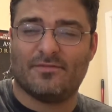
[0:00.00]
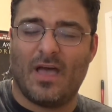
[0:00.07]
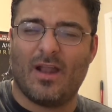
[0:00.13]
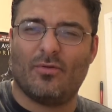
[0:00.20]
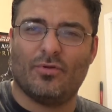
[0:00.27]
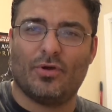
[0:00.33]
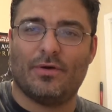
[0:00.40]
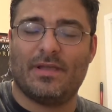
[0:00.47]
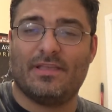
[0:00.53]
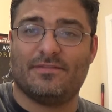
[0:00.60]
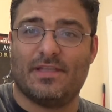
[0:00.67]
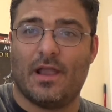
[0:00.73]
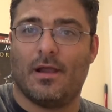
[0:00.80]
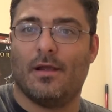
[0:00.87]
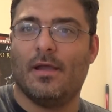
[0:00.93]
So I don't know, is
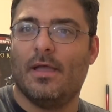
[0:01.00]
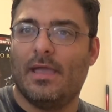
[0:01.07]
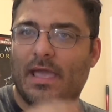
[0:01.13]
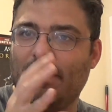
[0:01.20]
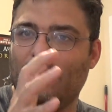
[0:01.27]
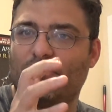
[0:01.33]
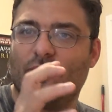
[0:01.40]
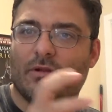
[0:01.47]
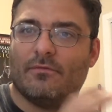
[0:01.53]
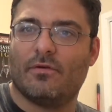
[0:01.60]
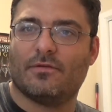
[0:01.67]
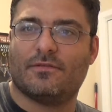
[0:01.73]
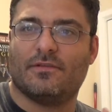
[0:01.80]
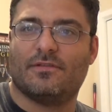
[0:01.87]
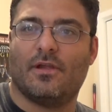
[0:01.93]
there, in this
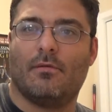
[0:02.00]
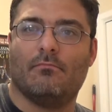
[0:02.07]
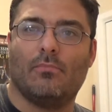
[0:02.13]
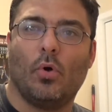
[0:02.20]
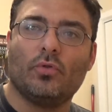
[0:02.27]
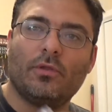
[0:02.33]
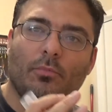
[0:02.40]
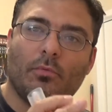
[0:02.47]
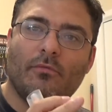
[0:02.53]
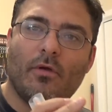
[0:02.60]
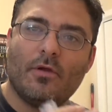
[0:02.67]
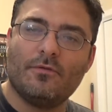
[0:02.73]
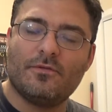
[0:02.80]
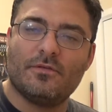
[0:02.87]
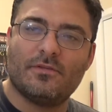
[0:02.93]
universe, is there multiple
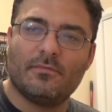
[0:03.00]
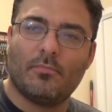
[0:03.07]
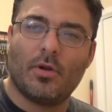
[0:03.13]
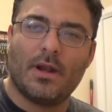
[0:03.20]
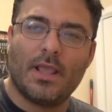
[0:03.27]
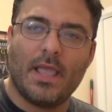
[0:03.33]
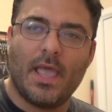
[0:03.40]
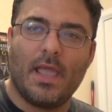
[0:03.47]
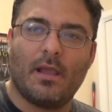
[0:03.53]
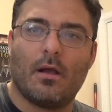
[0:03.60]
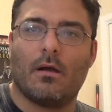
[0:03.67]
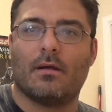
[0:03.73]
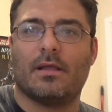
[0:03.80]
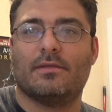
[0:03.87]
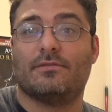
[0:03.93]
versions of Brainiac,
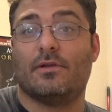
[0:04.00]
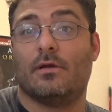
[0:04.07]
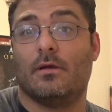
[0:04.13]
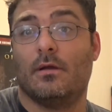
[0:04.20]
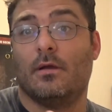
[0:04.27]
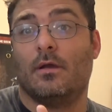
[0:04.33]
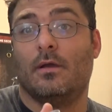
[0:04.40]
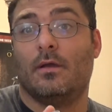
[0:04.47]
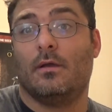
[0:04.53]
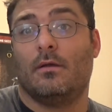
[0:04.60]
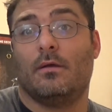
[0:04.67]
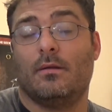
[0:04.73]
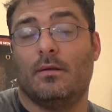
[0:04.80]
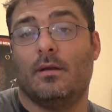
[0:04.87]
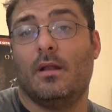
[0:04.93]
or is there
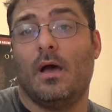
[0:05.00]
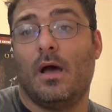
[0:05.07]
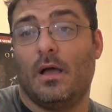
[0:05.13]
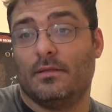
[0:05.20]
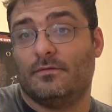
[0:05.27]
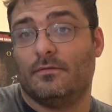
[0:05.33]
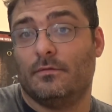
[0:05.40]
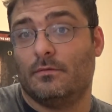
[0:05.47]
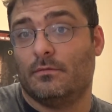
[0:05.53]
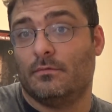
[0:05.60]
not